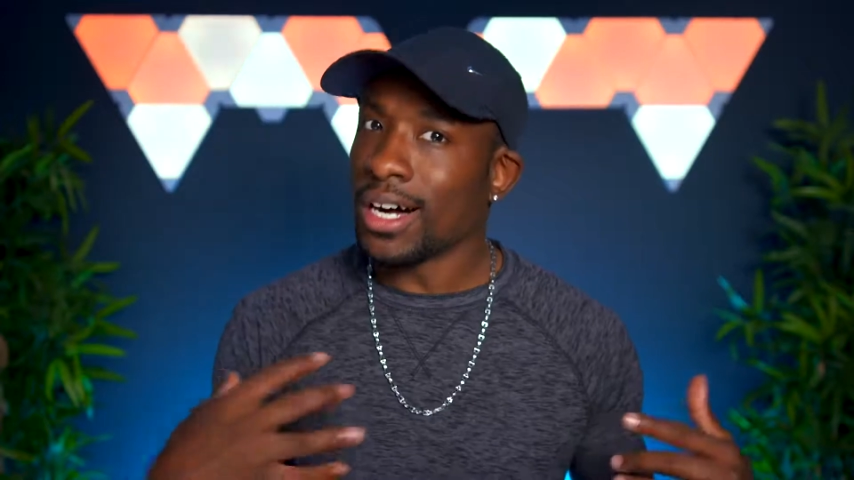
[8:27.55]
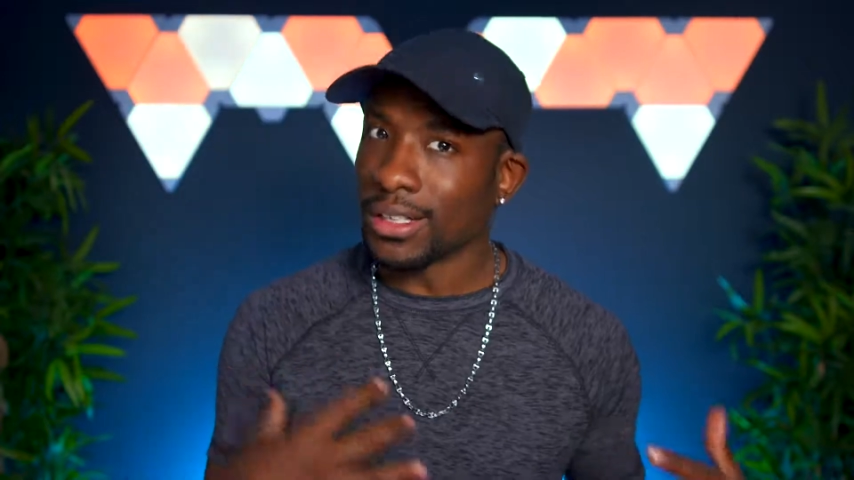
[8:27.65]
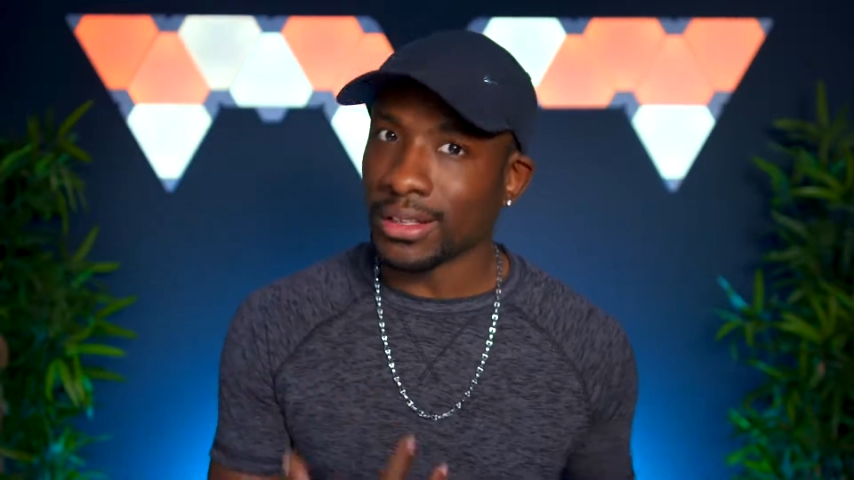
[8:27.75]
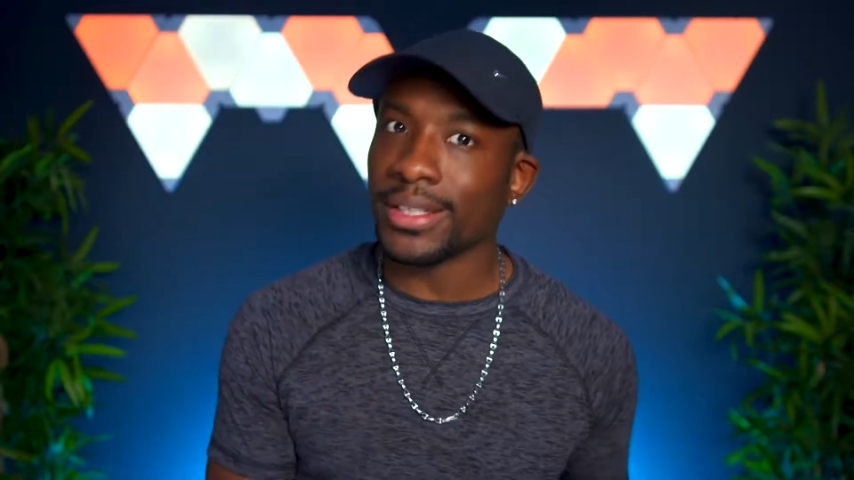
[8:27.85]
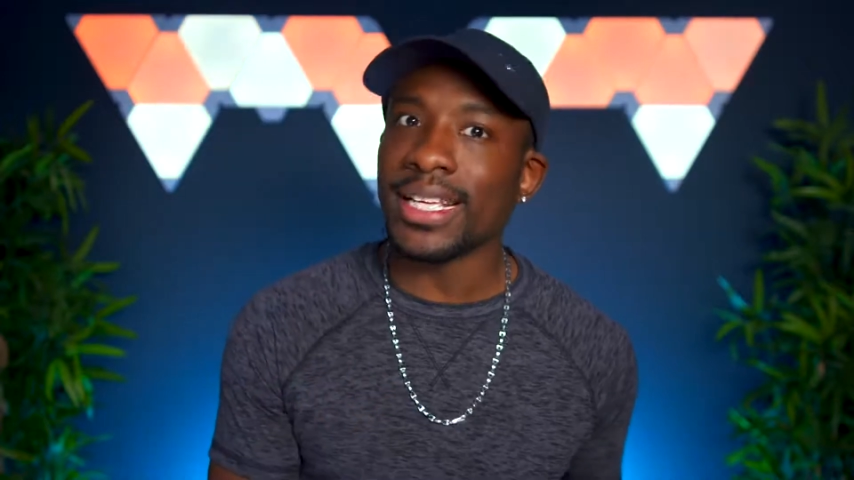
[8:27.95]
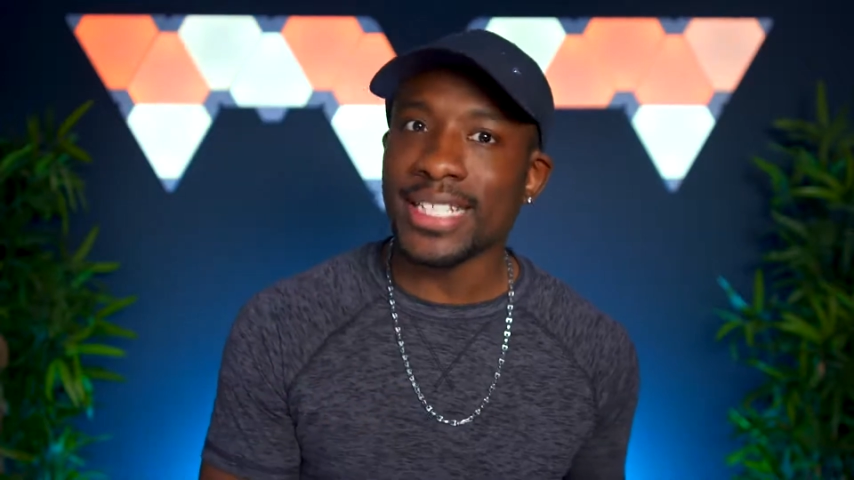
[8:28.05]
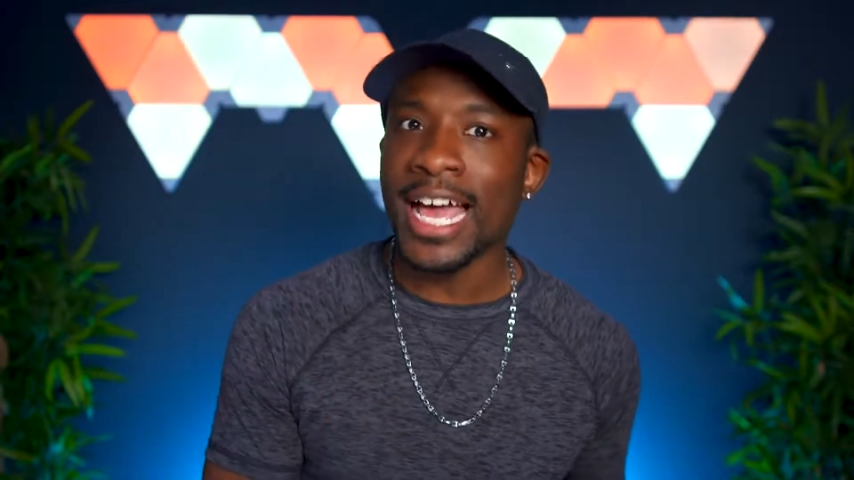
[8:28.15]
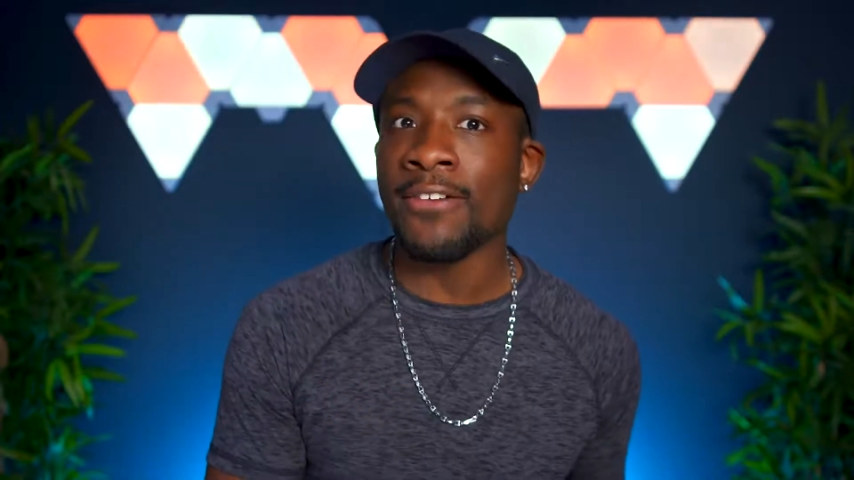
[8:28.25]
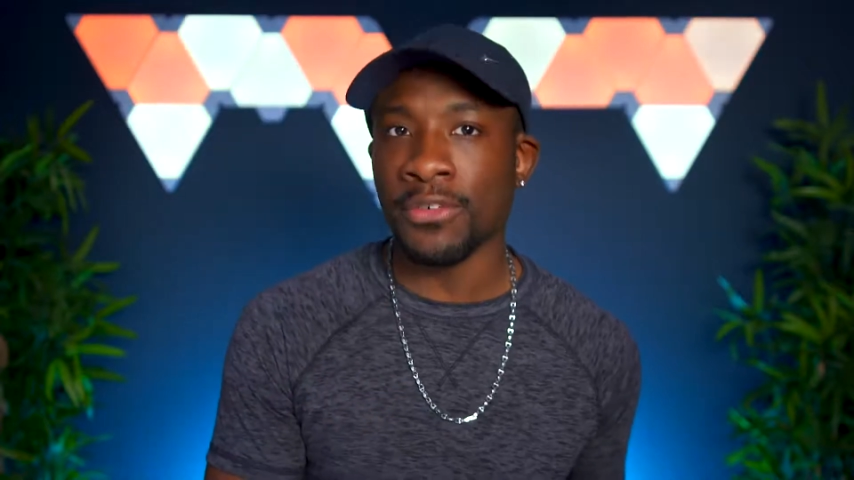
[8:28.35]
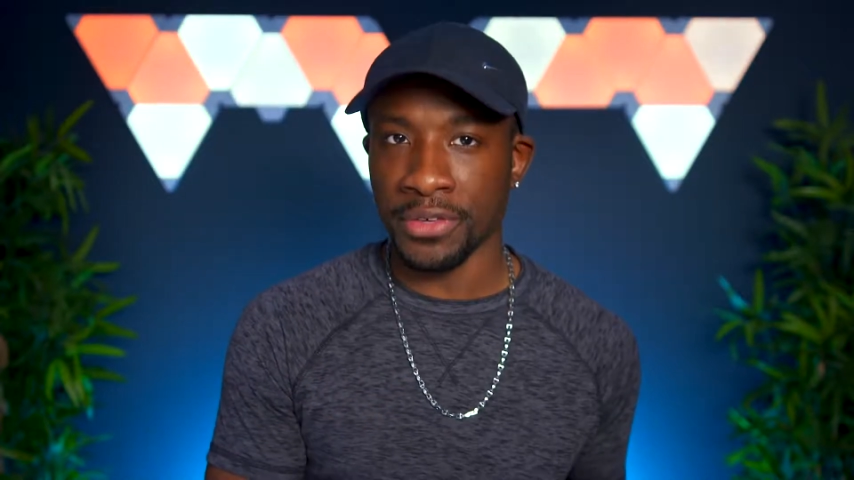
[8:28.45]
unless I
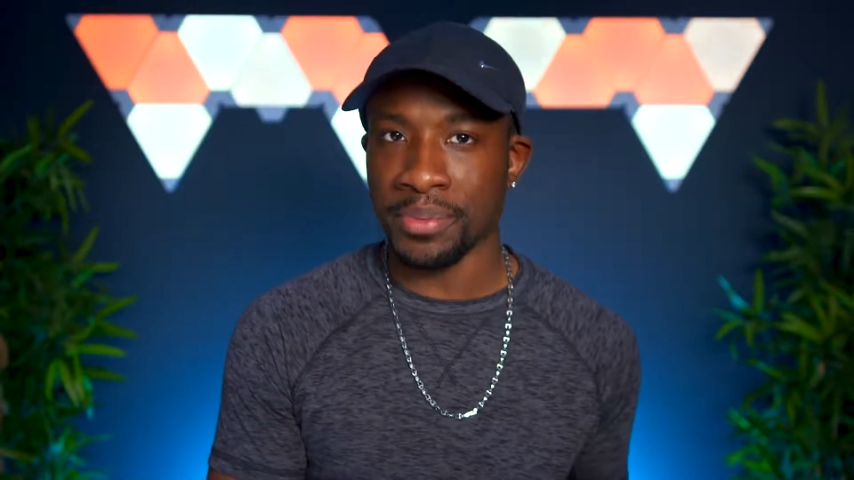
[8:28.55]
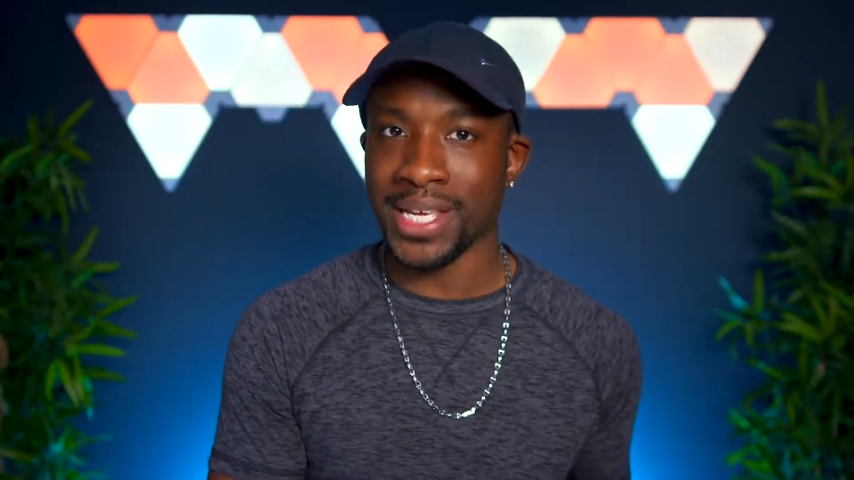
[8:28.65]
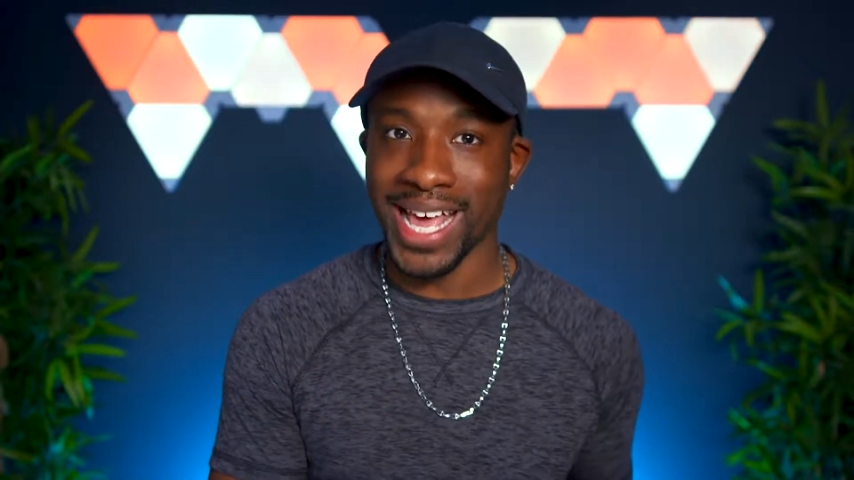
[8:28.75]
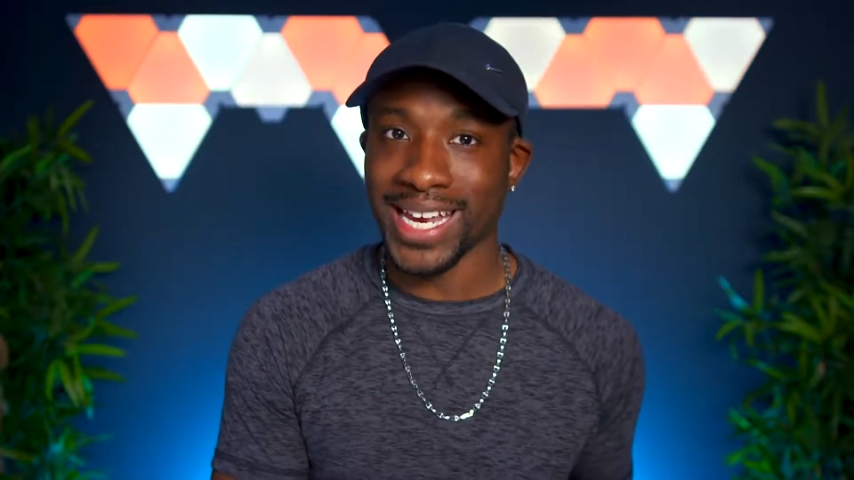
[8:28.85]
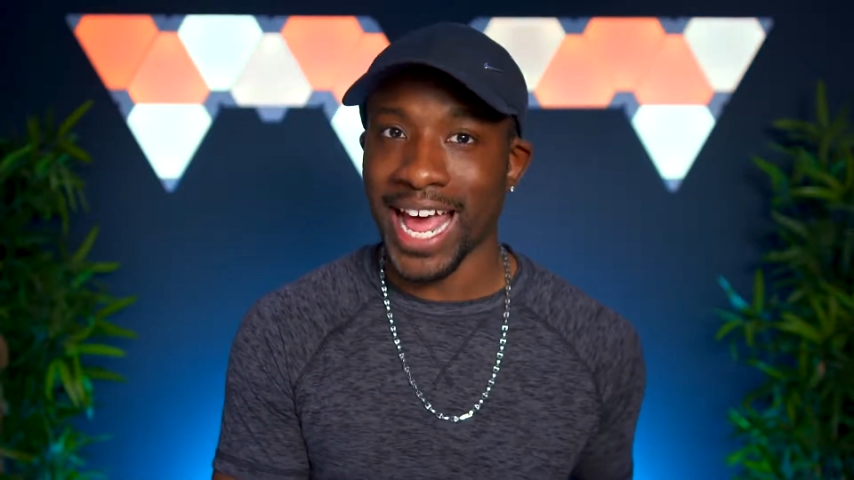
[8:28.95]
have a VPN